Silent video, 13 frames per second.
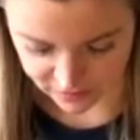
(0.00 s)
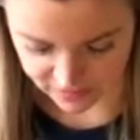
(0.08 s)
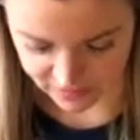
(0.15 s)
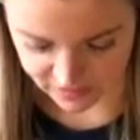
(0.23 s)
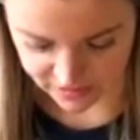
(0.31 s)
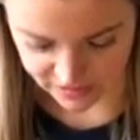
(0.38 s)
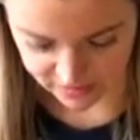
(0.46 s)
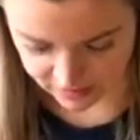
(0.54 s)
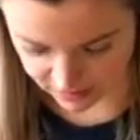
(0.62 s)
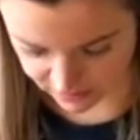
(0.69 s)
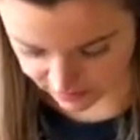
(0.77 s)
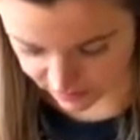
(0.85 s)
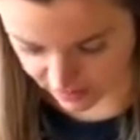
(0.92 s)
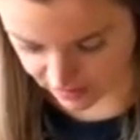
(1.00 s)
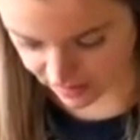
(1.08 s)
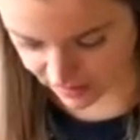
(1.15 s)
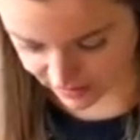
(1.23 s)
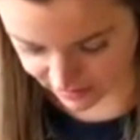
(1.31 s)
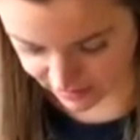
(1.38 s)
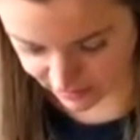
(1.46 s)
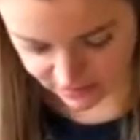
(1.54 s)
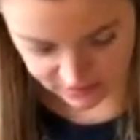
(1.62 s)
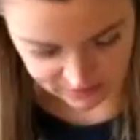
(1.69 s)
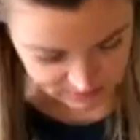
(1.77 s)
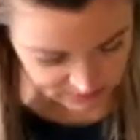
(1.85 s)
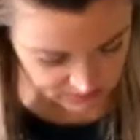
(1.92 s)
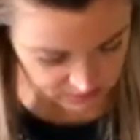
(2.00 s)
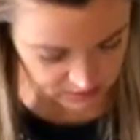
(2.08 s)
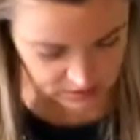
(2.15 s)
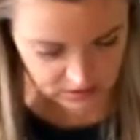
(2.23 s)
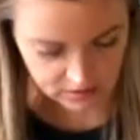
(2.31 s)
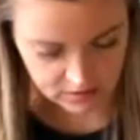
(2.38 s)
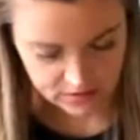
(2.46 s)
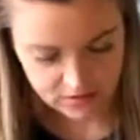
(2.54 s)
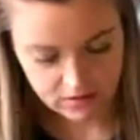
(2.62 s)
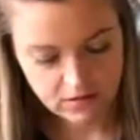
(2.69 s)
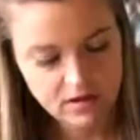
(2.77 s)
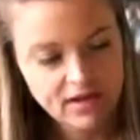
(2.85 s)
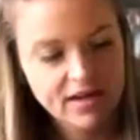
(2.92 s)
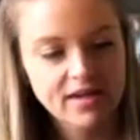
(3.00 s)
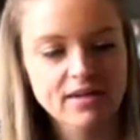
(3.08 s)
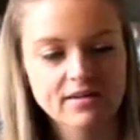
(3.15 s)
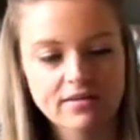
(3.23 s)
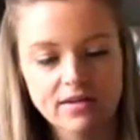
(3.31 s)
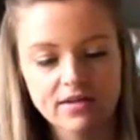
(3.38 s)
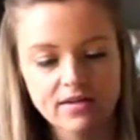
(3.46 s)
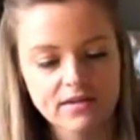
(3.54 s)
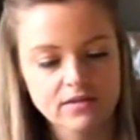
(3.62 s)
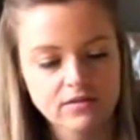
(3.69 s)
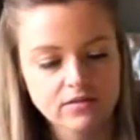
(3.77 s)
So it's got, this skirt's got cat hair